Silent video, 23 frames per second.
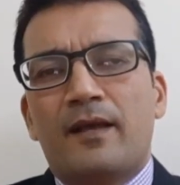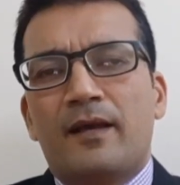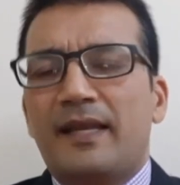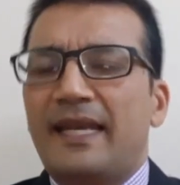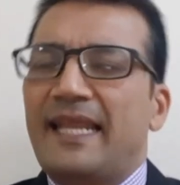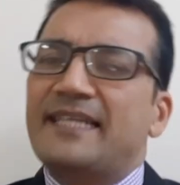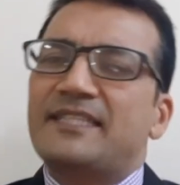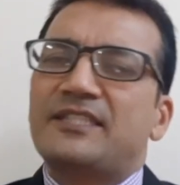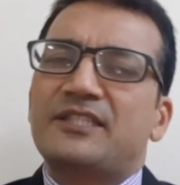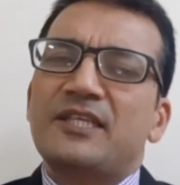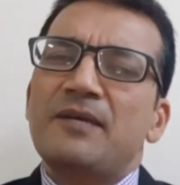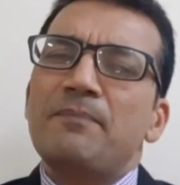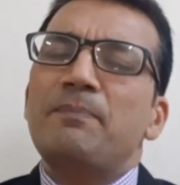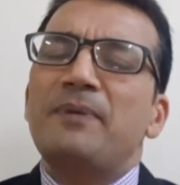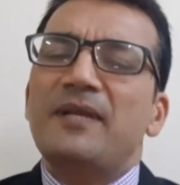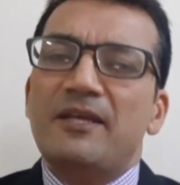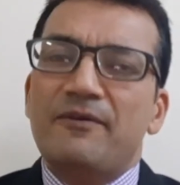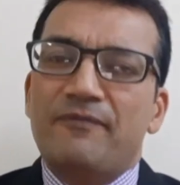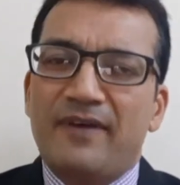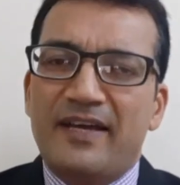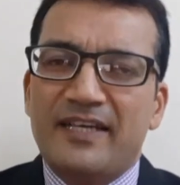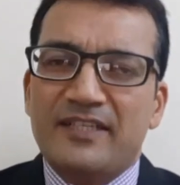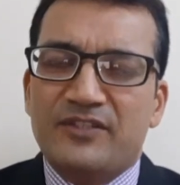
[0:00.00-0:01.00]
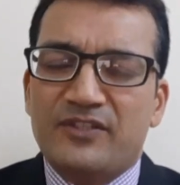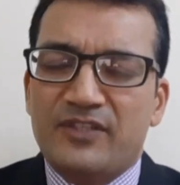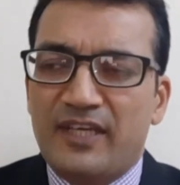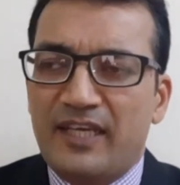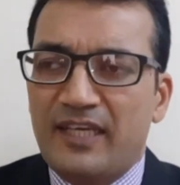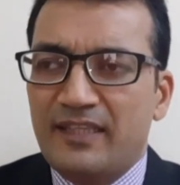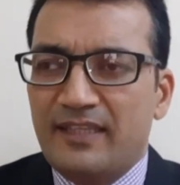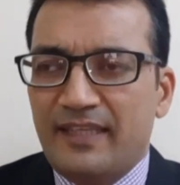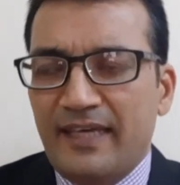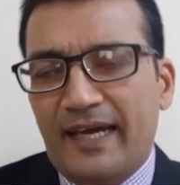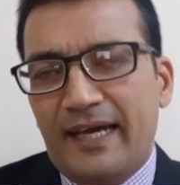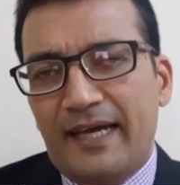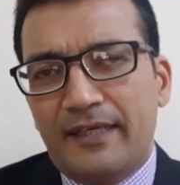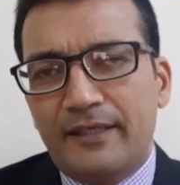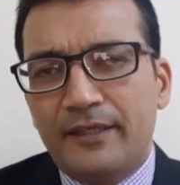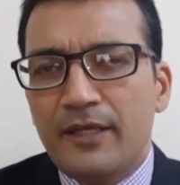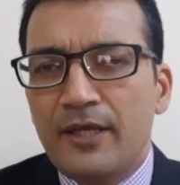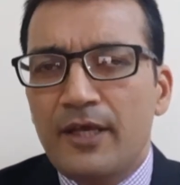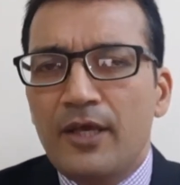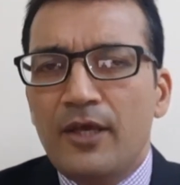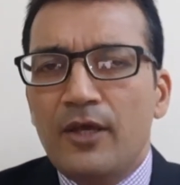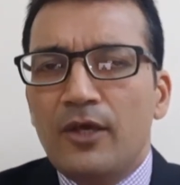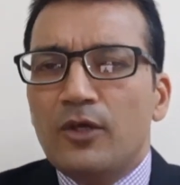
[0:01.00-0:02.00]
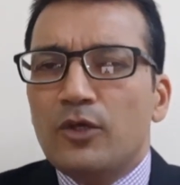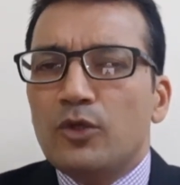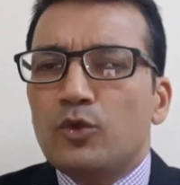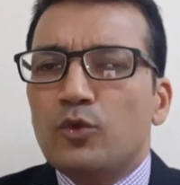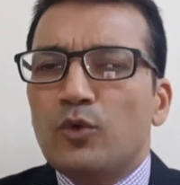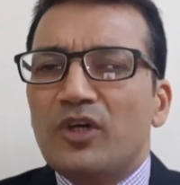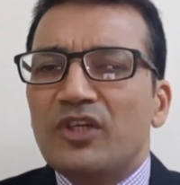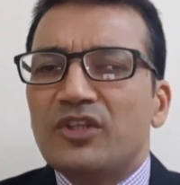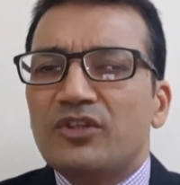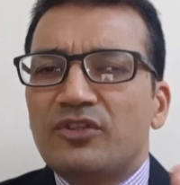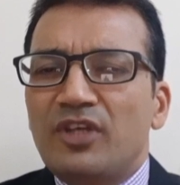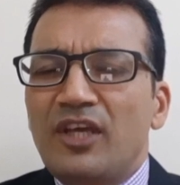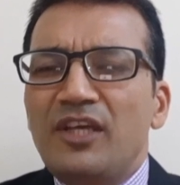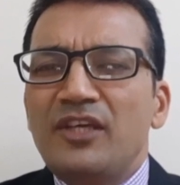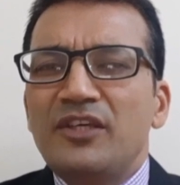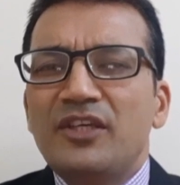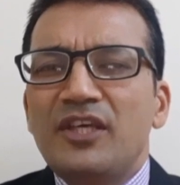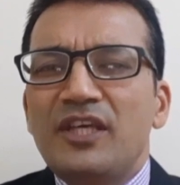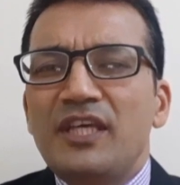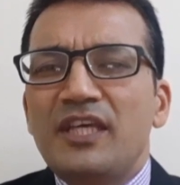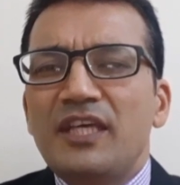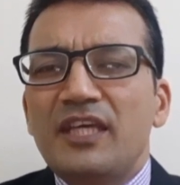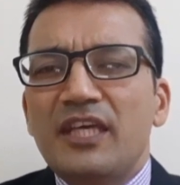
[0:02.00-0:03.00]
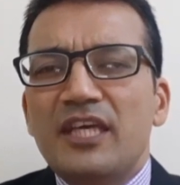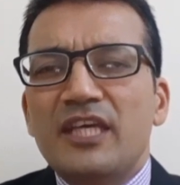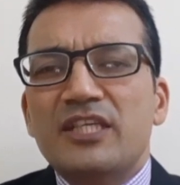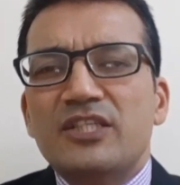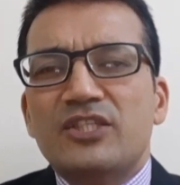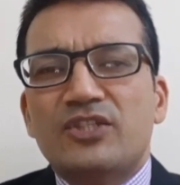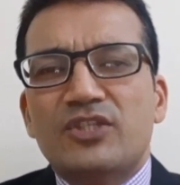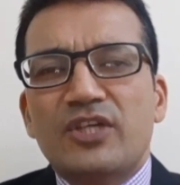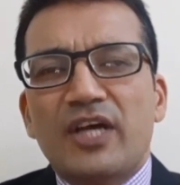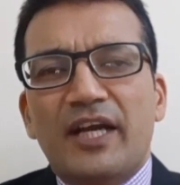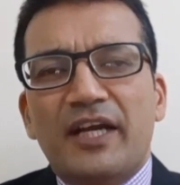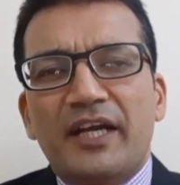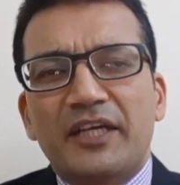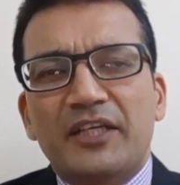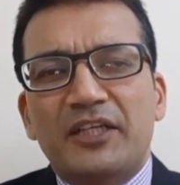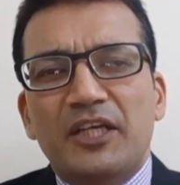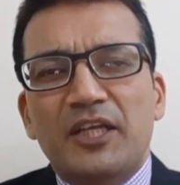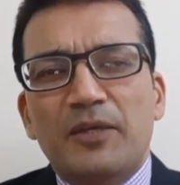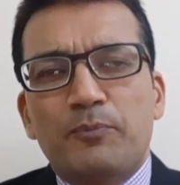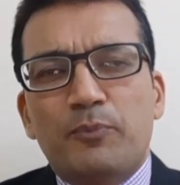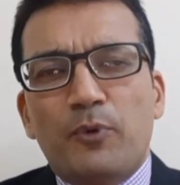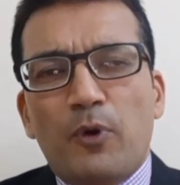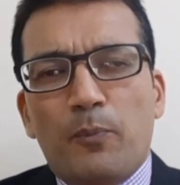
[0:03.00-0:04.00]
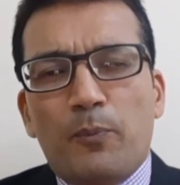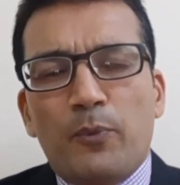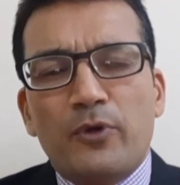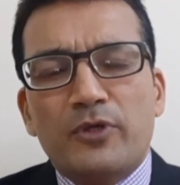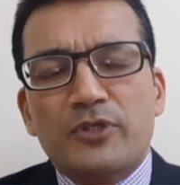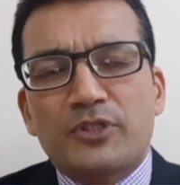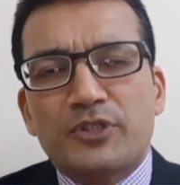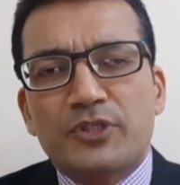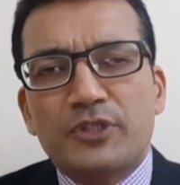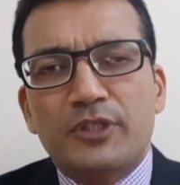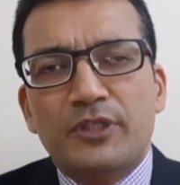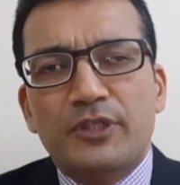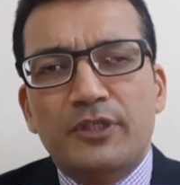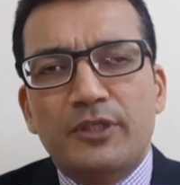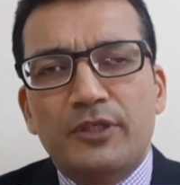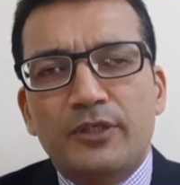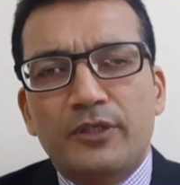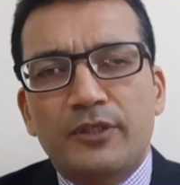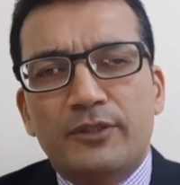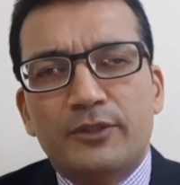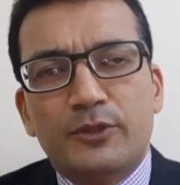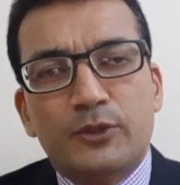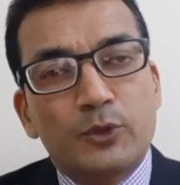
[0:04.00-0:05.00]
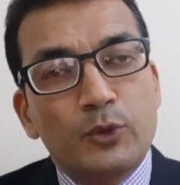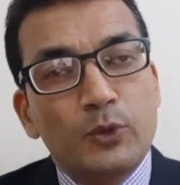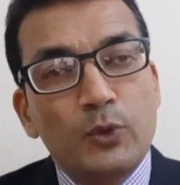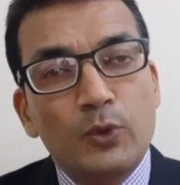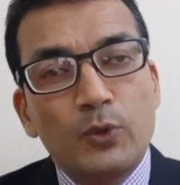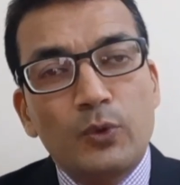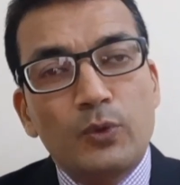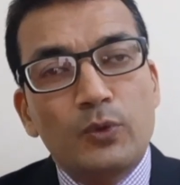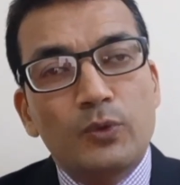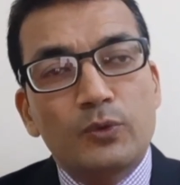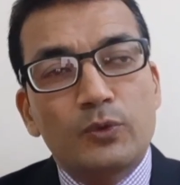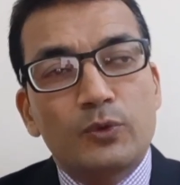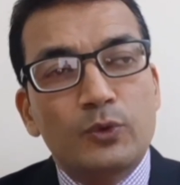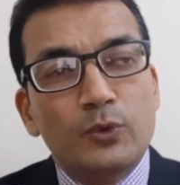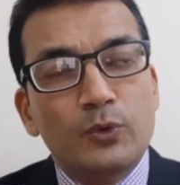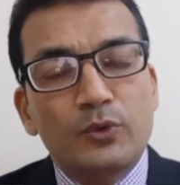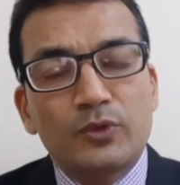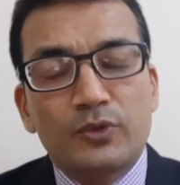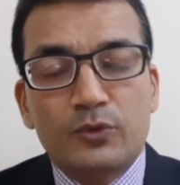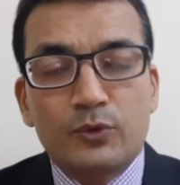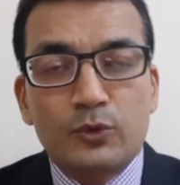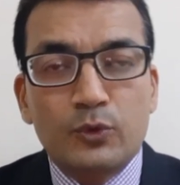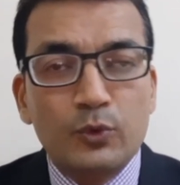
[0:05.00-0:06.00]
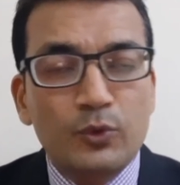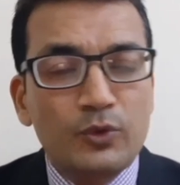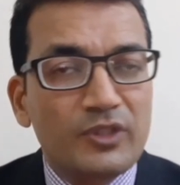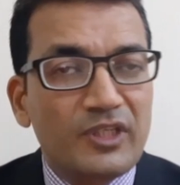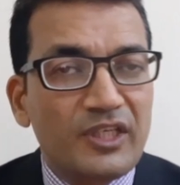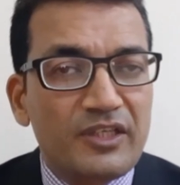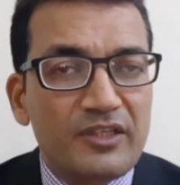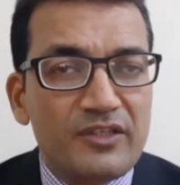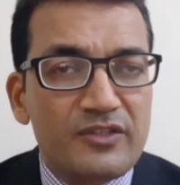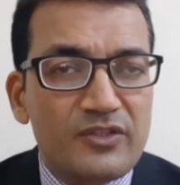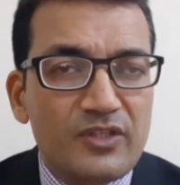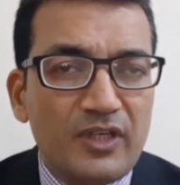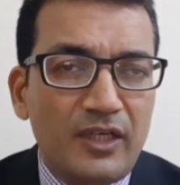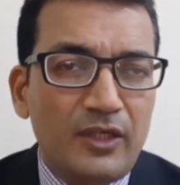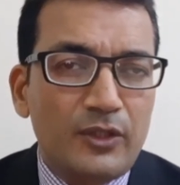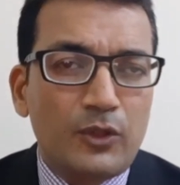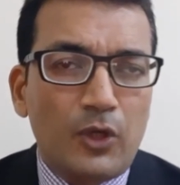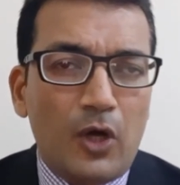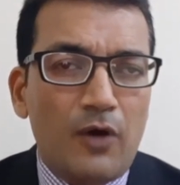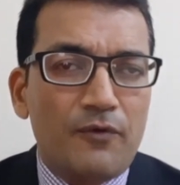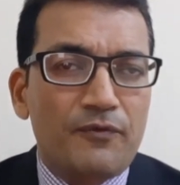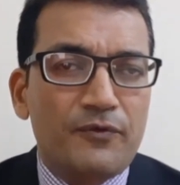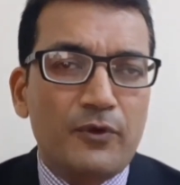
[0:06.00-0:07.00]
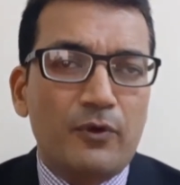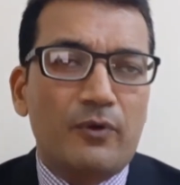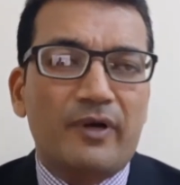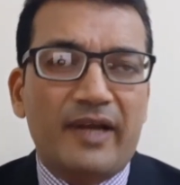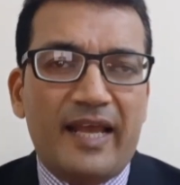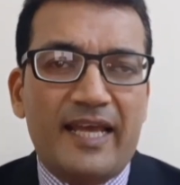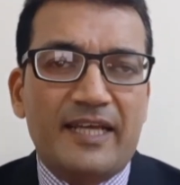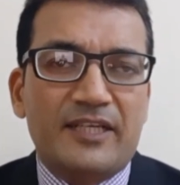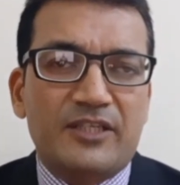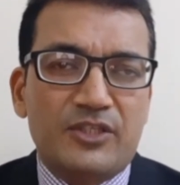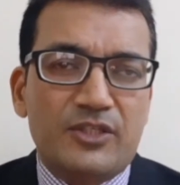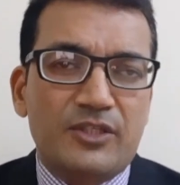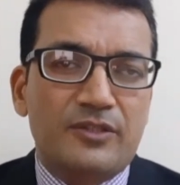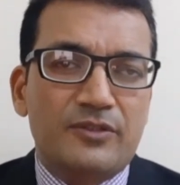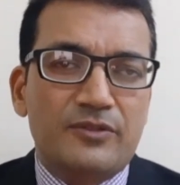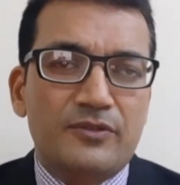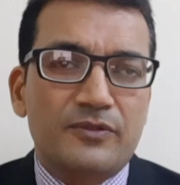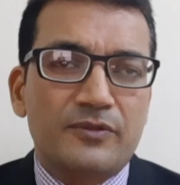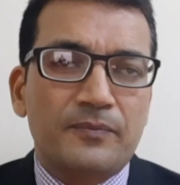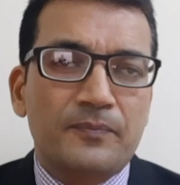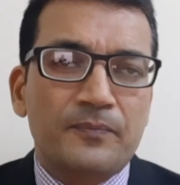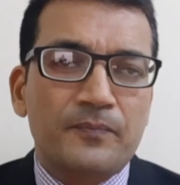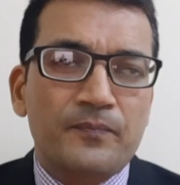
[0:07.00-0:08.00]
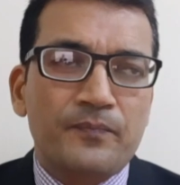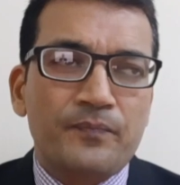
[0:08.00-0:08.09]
Like simply, if I say that your thinking is directly proportional to the result of your actions.